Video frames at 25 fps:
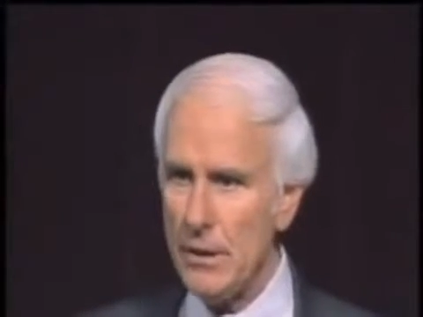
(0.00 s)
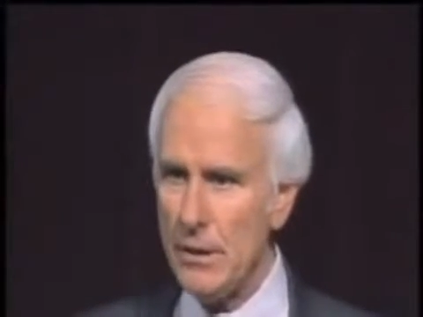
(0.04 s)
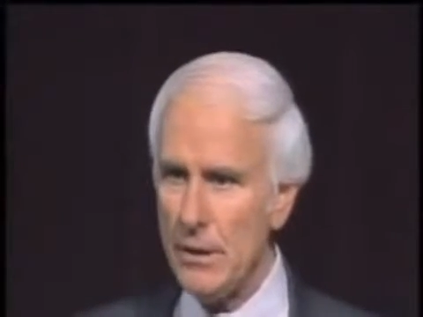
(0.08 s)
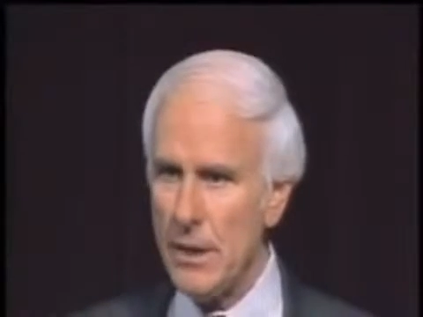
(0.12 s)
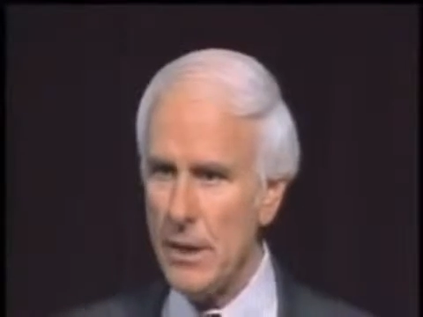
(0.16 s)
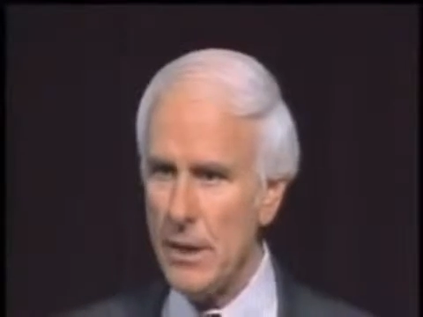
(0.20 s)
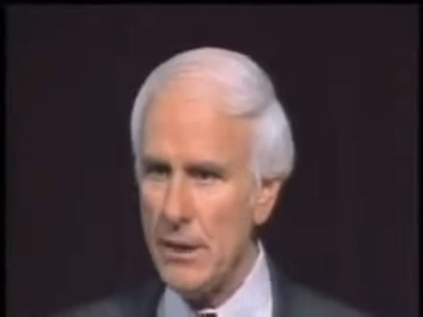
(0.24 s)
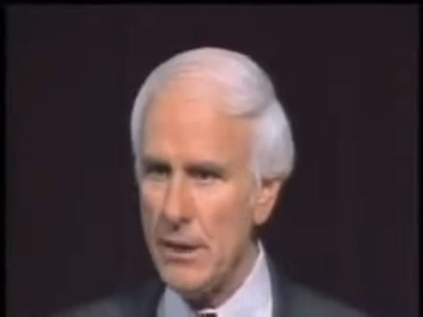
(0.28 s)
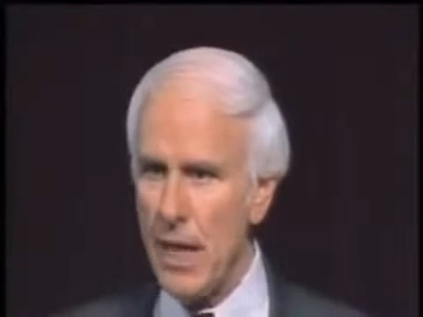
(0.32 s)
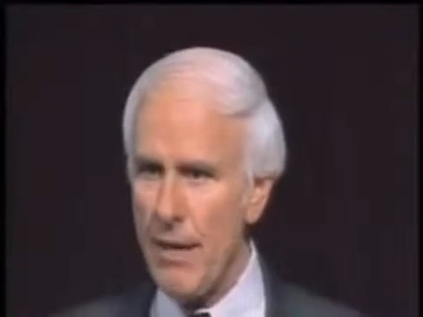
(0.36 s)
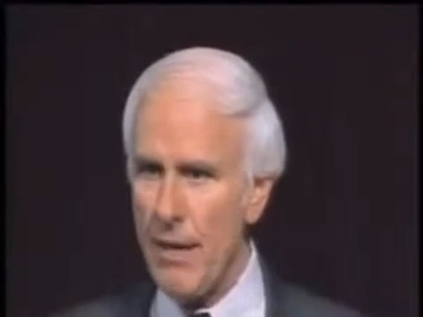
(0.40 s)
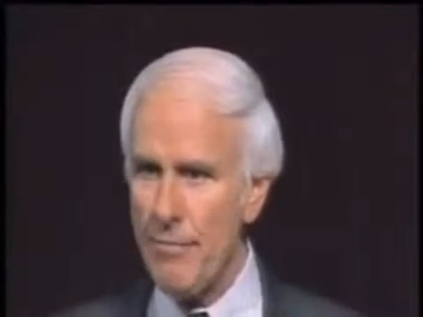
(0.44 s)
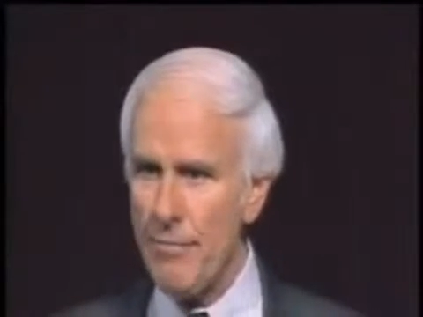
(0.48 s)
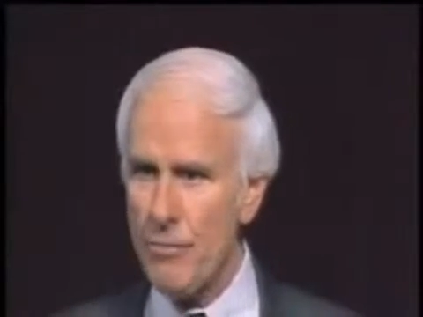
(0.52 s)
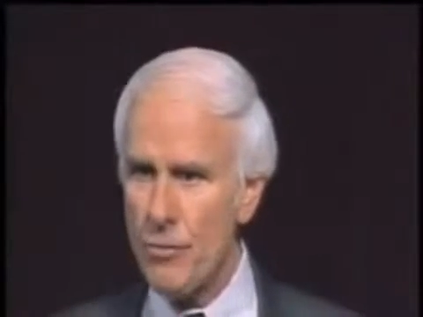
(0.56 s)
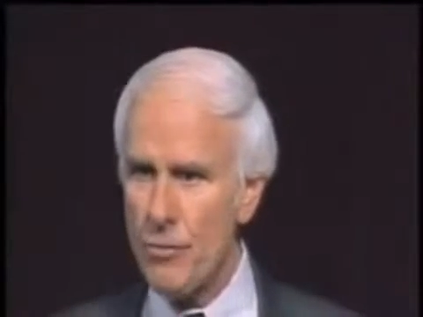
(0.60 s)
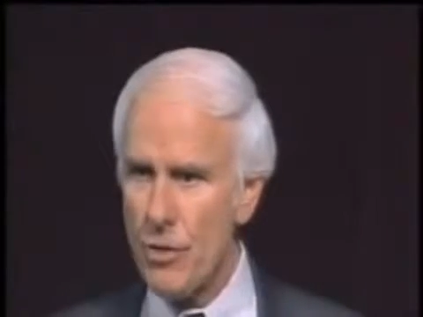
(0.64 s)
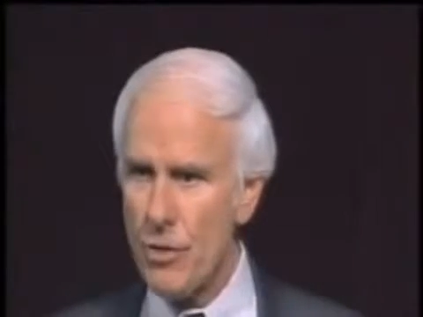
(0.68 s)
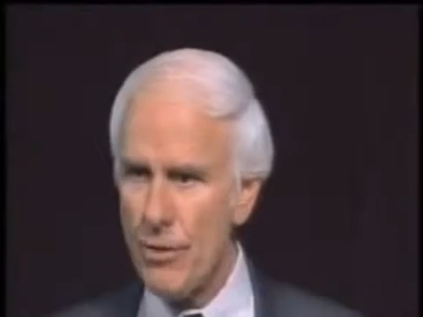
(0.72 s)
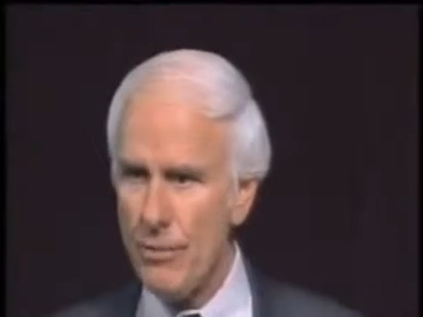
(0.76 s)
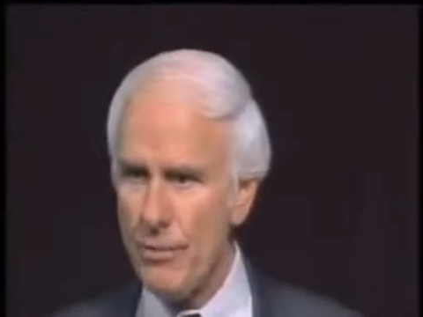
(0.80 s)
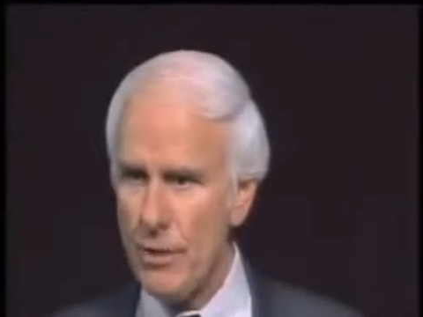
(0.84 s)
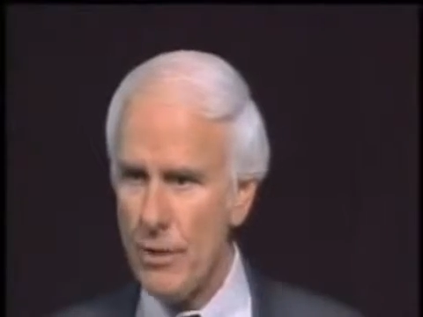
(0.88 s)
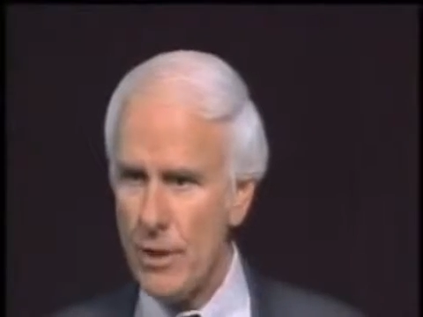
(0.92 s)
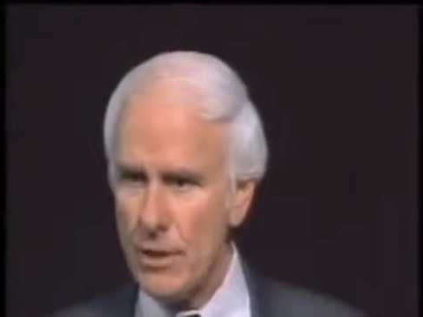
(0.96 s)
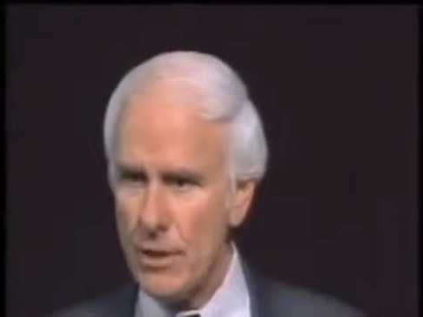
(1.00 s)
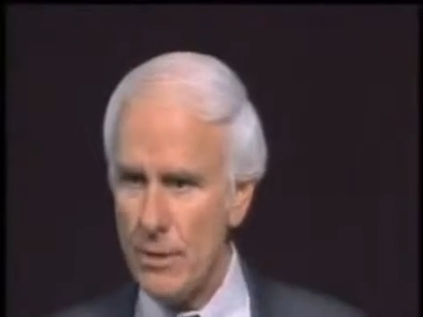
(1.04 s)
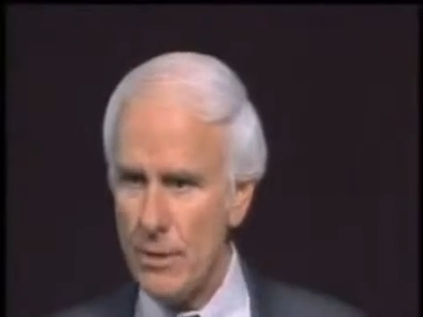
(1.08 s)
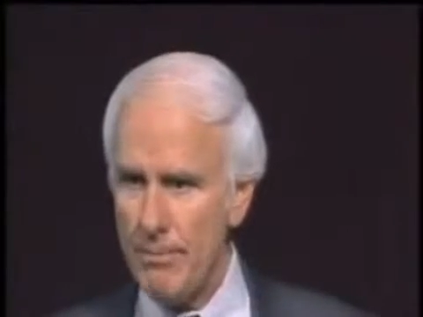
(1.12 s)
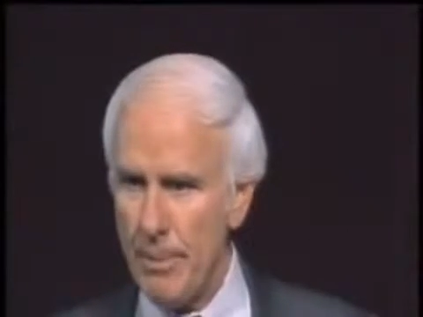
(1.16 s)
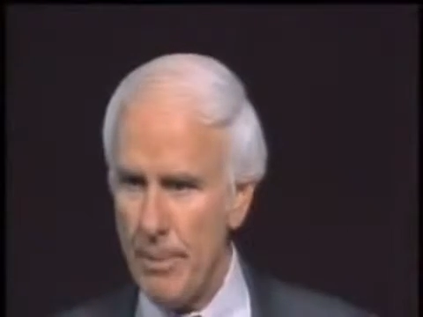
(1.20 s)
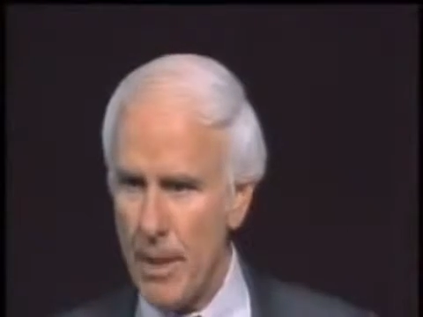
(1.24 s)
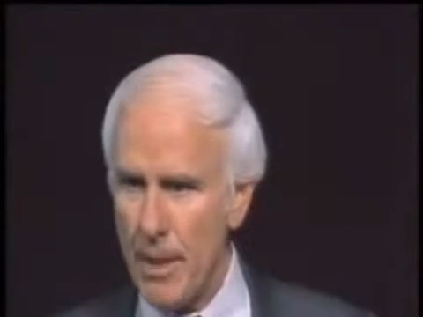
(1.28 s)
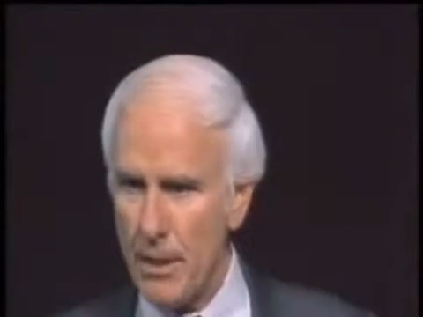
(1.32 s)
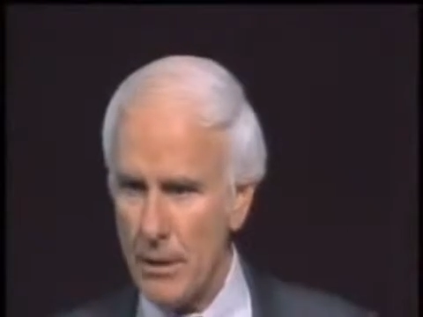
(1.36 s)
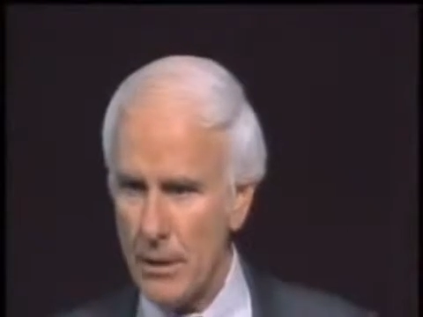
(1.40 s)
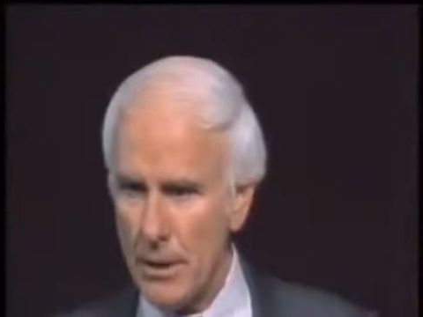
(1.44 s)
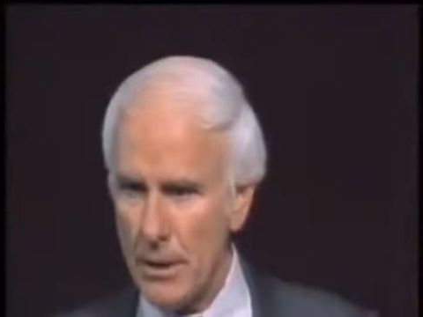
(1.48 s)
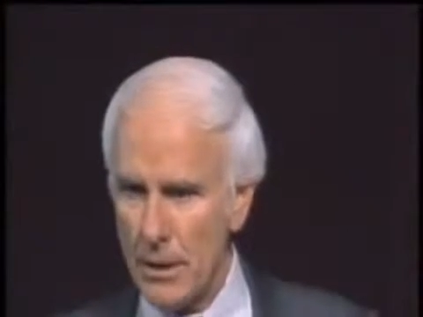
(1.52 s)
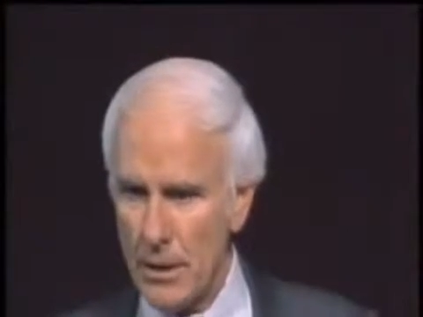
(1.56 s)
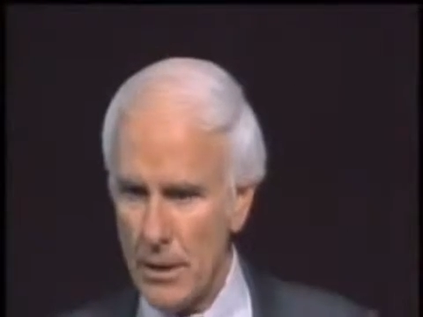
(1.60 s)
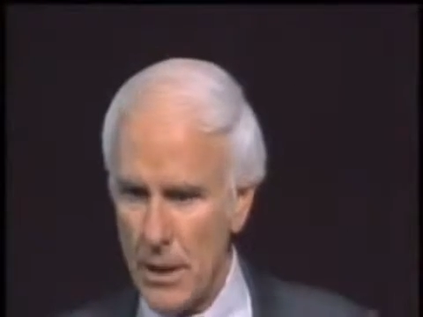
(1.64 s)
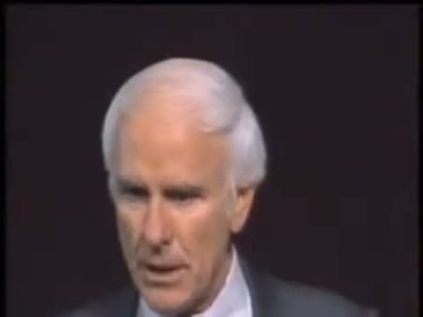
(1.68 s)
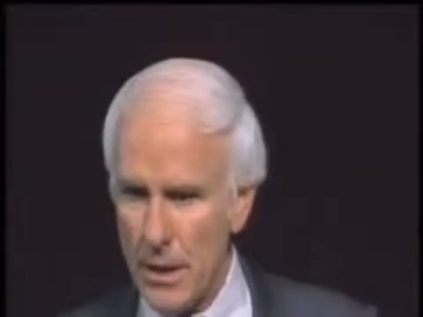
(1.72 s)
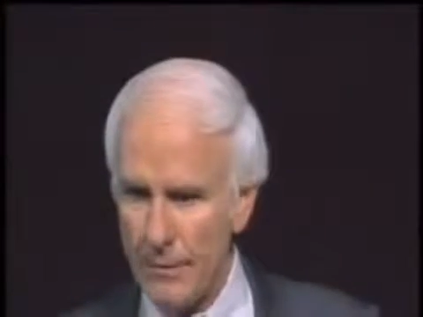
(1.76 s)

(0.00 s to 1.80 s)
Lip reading: and says, I've driven this embarrassing